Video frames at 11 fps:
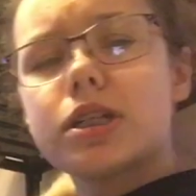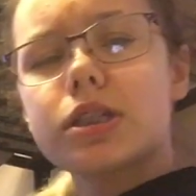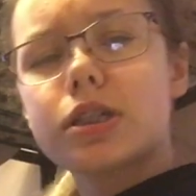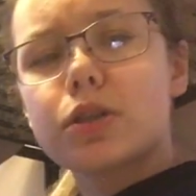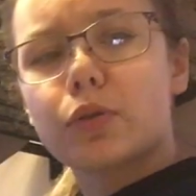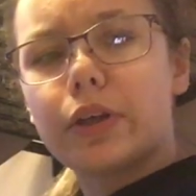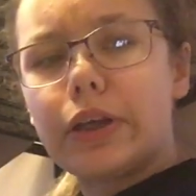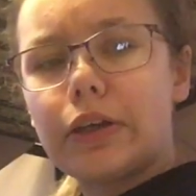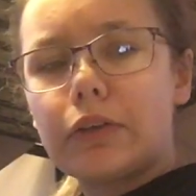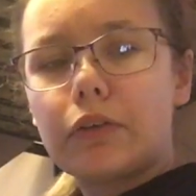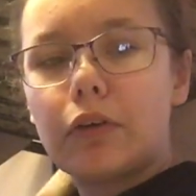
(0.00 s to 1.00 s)
The
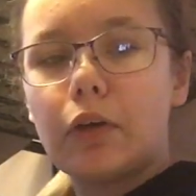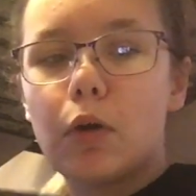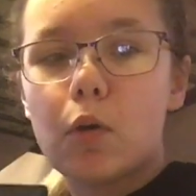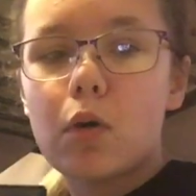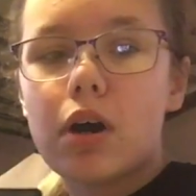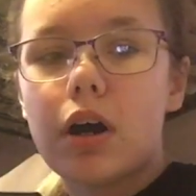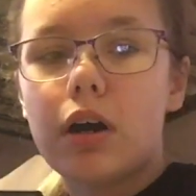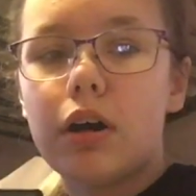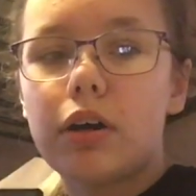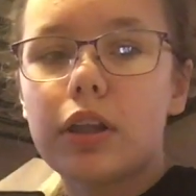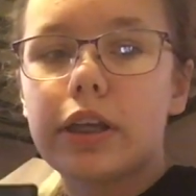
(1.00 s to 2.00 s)
Ring 2.
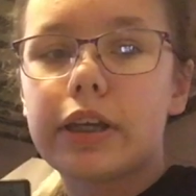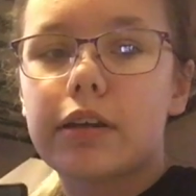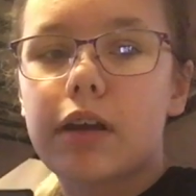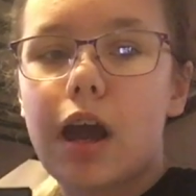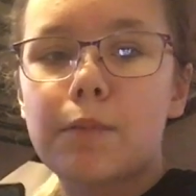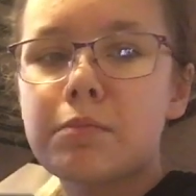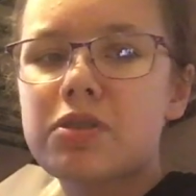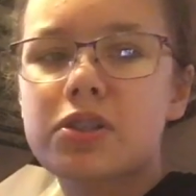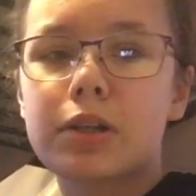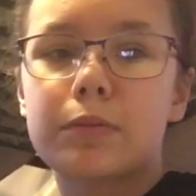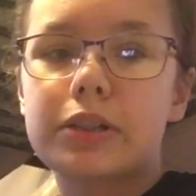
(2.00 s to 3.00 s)
Holy crap, I'm
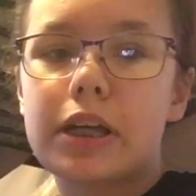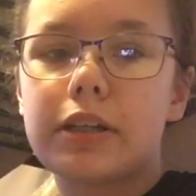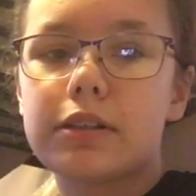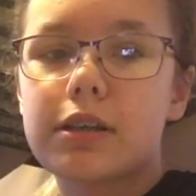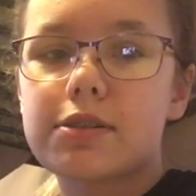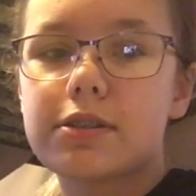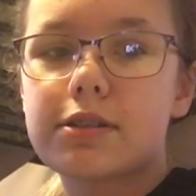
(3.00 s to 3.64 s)
just gonna pretend it doesn't